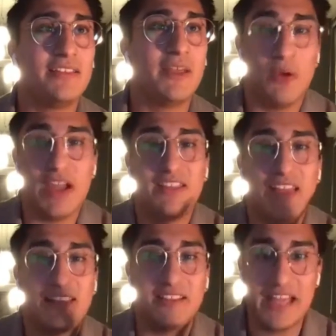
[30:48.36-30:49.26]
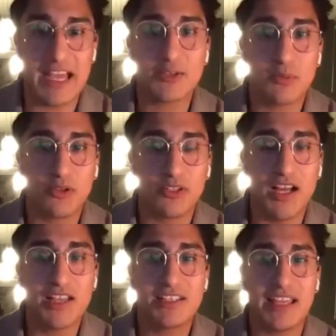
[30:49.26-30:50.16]
way that the dashboard
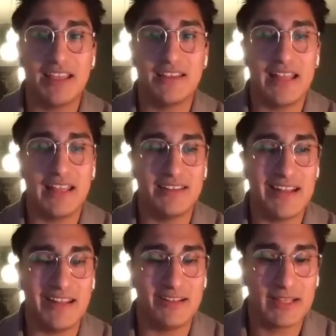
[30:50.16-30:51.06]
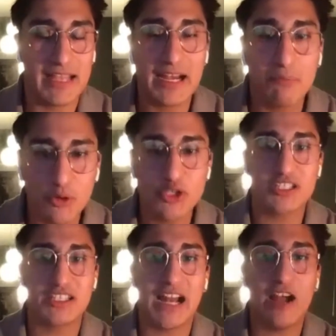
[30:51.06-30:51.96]
does and kind of
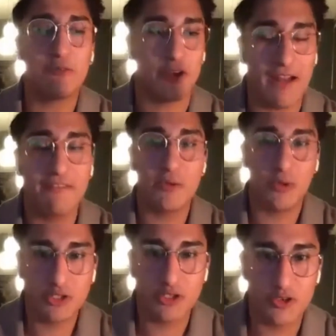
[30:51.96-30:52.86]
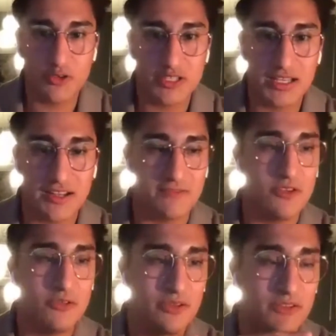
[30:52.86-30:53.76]
pushes it out for everyone to use it. If
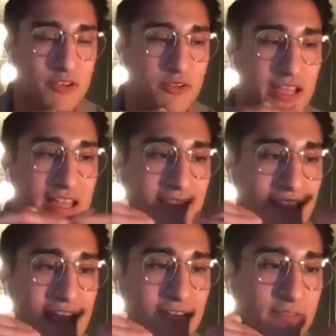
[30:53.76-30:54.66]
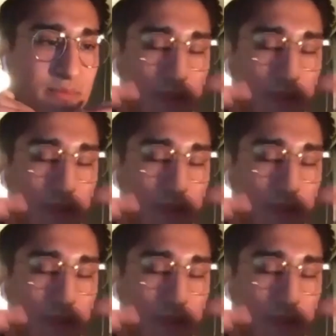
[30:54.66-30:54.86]
you get that from